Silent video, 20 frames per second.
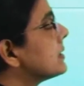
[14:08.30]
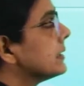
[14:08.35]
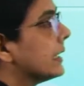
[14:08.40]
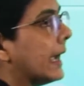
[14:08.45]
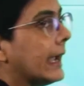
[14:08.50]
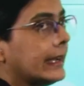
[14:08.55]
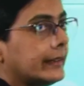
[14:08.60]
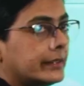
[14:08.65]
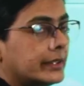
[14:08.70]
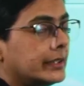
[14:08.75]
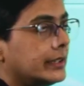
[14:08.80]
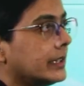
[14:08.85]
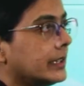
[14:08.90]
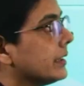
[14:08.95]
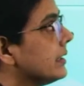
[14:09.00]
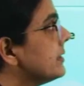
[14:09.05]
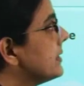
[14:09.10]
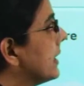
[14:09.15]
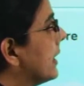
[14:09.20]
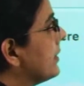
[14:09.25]
90
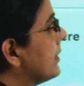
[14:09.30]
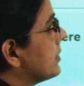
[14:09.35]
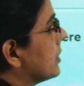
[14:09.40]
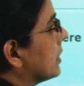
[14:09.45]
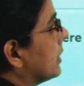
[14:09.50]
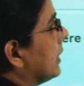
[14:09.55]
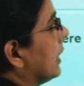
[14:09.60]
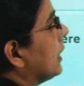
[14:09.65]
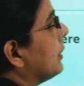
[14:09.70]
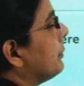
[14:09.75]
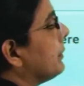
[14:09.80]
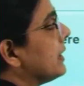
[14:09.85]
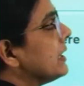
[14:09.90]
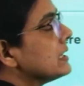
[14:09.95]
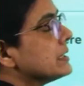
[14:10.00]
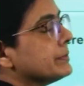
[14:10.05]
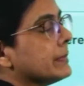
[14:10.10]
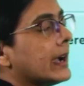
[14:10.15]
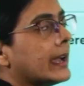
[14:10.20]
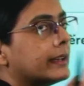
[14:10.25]
degrees centigrade,
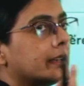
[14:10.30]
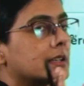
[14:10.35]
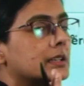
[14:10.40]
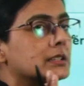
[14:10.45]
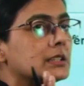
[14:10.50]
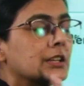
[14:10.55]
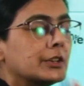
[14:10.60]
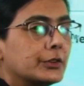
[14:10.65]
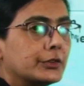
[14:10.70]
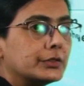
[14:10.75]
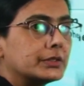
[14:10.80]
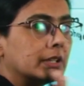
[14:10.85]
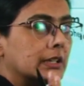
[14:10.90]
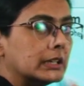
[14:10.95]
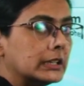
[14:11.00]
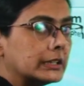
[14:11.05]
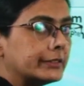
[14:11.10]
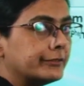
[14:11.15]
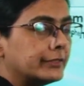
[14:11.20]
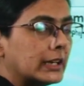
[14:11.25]
means minus
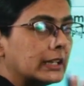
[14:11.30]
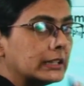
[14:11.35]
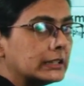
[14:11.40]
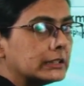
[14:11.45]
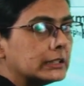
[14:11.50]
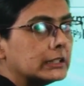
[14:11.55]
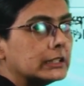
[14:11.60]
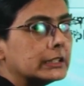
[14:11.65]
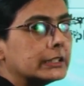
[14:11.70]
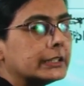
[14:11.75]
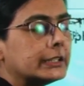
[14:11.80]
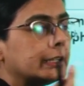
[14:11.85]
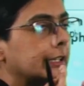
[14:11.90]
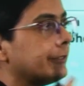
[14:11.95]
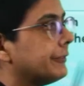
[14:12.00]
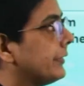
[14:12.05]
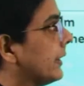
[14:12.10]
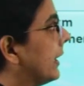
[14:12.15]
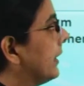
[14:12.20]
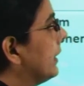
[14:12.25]

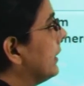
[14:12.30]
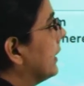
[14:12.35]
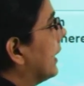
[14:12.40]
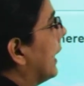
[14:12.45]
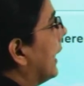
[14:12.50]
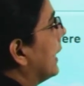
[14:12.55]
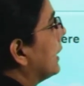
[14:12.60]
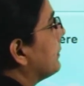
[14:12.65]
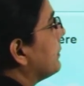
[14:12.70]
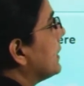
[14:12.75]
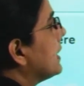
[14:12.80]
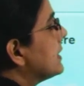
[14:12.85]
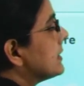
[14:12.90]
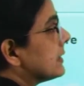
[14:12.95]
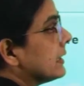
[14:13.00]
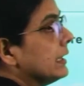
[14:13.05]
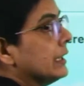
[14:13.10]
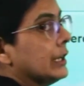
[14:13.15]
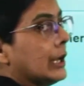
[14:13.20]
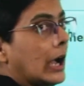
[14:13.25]
130 Fahrenheit, means
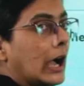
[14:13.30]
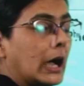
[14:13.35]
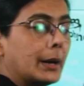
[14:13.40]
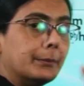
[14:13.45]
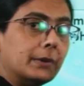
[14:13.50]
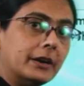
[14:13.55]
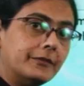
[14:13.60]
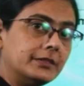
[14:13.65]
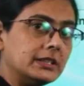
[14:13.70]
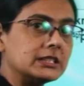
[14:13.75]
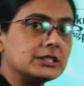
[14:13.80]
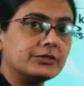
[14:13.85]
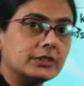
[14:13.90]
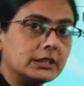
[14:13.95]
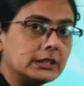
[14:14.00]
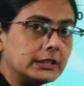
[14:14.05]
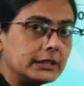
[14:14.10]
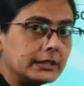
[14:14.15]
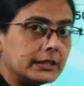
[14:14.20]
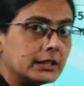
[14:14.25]
above this
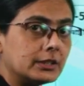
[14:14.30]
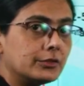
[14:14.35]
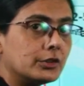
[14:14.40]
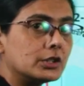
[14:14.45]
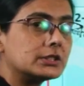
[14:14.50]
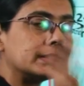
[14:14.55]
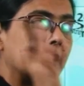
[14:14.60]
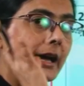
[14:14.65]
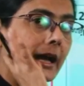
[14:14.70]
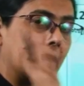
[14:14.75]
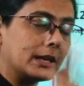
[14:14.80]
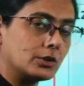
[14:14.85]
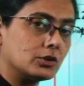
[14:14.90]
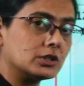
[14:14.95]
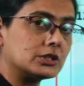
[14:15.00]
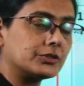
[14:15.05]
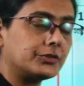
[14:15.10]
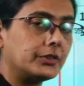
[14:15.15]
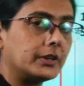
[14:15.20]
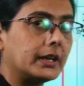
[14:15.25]
one layer was
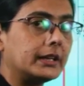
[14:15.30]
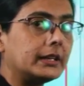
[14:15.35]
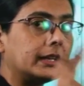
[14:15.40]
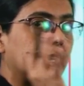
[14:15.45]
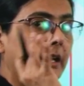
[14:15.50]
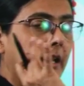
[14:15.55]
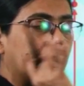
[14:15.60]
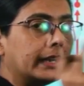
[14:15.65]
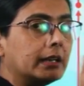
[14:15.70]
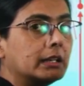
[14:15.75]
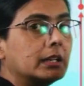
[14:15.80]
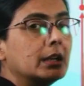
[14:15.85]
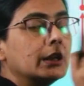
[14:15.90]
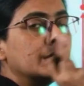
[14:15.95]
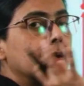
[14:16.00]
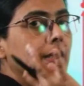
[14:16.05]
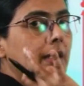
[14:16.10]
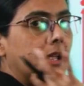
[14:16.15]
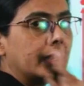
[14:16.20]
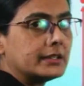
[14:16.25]
ionosphere and
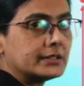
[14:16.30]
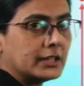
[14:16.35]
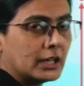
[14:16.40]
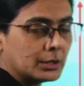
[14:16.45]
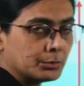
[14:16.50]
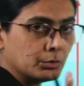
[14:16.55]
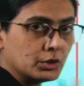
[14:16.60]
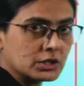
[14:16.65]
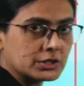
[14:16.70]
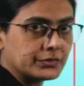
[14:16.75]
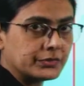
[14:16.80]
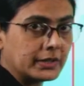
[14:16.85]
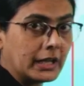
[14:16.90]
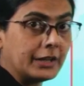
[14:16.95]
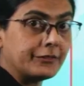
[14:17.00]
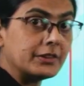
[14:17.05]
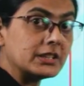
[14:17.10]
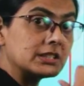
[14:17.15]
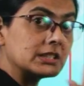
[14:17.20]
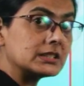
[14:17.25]

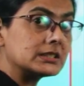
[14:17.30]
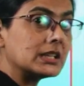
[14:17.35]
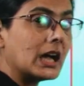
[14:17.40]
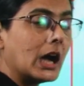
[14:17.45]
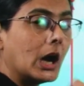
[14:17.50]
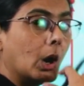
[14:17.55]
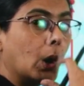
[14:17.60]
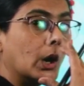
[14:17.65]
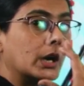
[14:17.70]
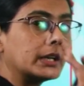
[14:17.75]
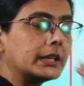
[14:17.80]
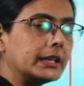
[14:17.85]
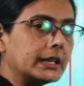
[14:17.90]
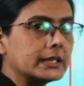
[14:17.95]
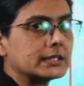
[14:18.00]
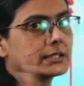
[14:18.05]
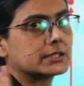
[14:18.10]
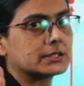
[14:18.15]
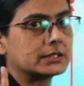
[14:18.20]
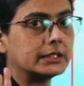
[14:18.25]
thermosphere, which is the
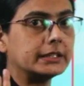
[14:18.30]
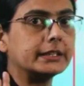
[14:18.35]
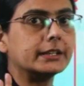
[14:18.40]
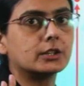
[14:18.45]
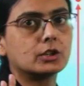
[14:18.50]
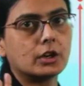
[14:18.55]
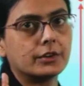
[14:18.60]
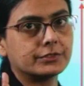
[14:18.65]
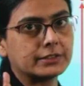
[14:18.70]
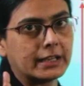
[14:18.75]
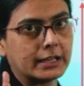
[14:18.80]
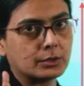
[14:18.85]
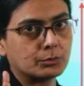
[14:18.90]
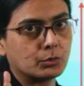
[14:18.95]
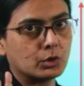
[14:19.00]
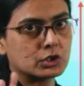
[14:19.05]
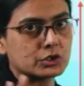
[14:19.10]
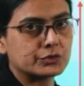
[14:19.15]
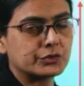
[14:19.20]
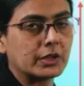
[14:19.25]
hottest layer of the
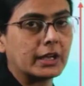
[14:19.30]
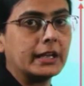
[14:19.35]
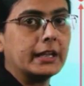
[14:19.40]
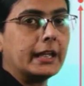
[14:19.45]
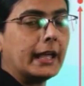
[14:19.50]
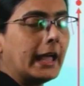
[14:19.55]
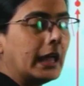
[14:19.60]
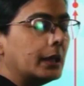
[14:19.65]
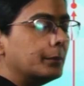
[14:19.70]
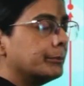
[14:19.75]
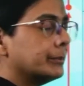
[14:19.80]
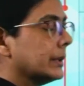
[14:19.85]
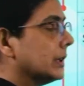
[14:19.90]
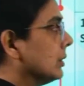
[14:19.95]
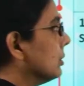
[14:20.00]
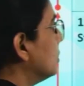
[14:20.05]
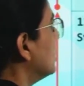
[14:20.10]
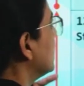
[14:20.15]
atmosphere, and below